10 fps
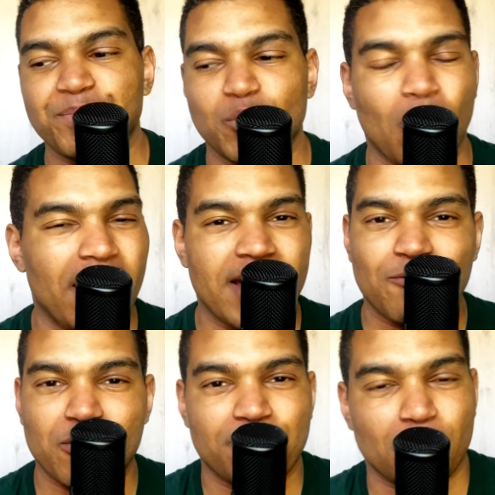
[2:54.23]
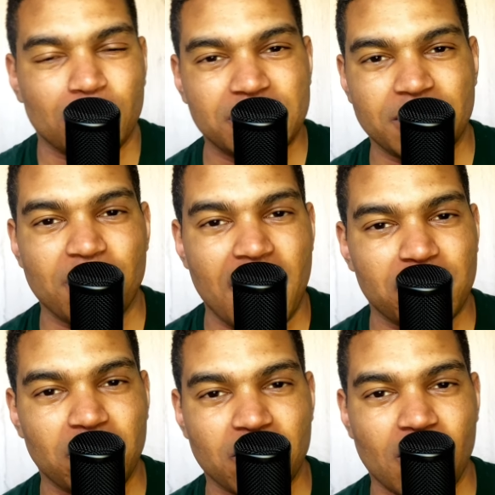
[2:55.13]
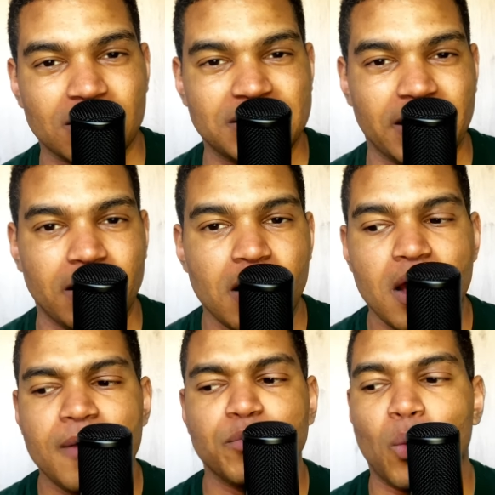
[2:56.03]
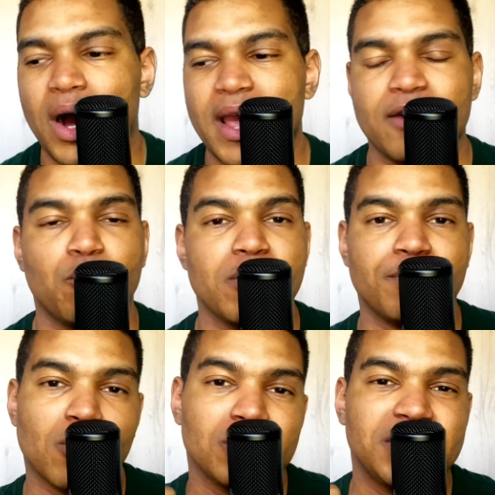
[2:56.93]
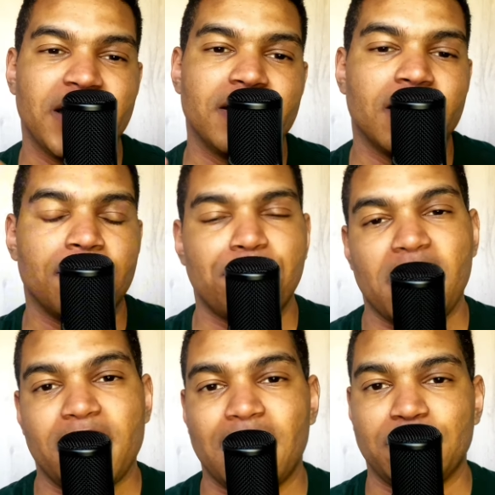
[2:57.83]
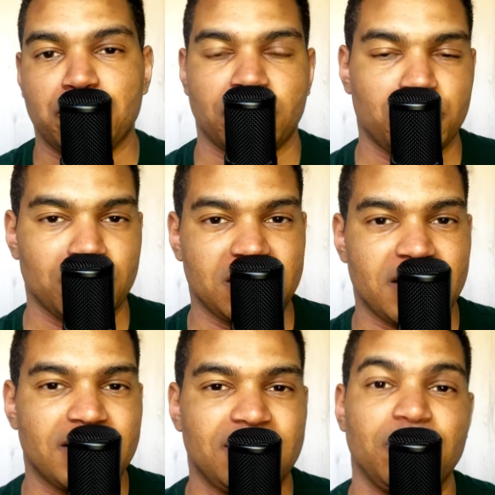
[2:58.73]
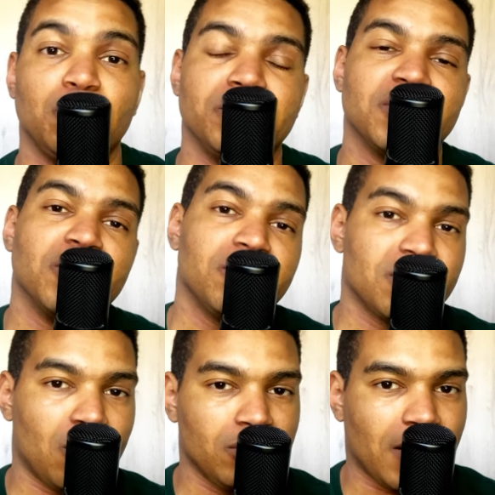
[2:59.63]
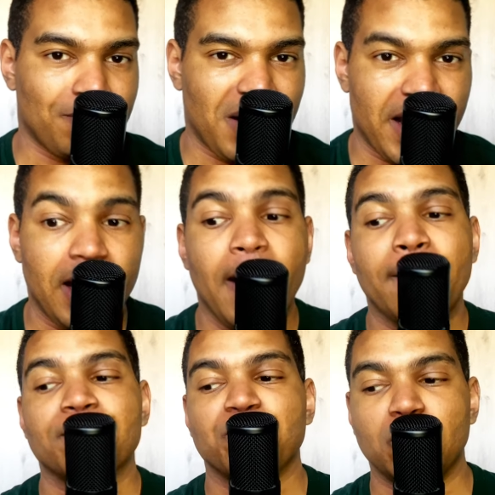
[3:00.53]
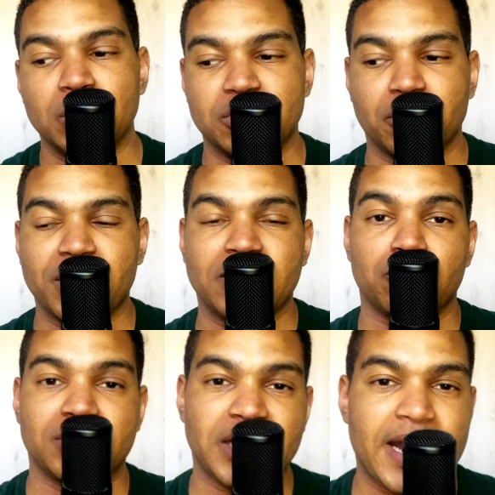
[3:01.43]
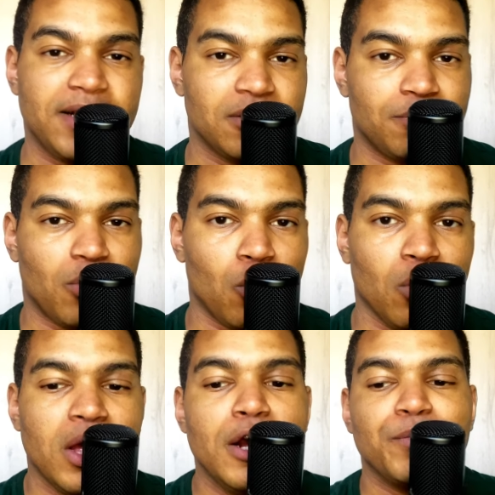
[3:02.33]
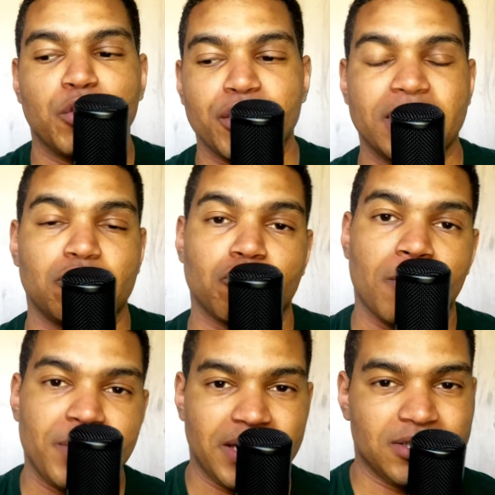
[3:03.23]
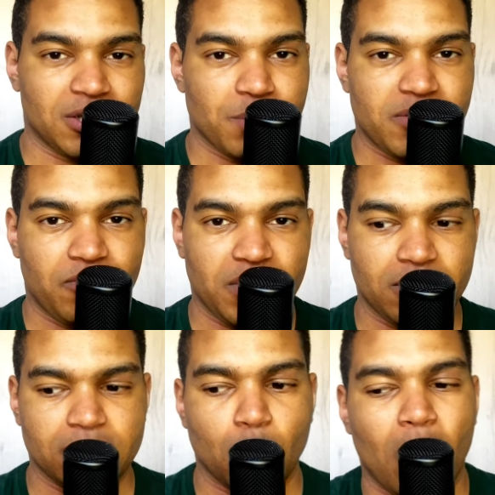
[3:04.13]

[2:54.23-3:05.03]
Why have we brought in Manuel Ugarte? Why have we brought in a player like Joshua Zirkzee, who is good with hold-up play, who is good at retaining the ball, good at dropping into midfield?